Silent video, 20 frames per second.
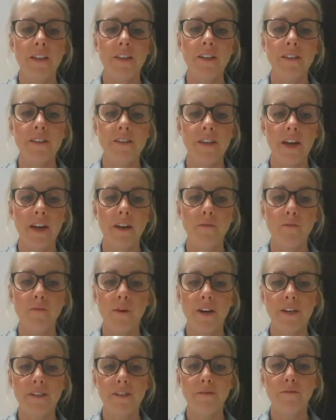This second
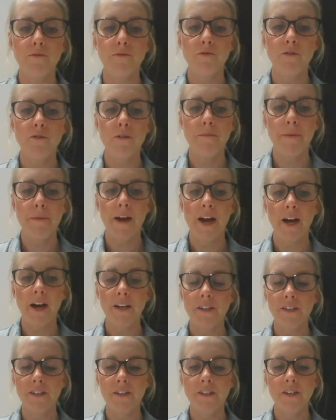one is more
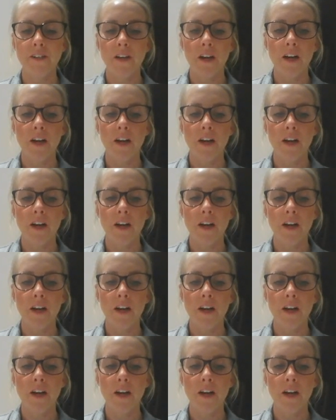about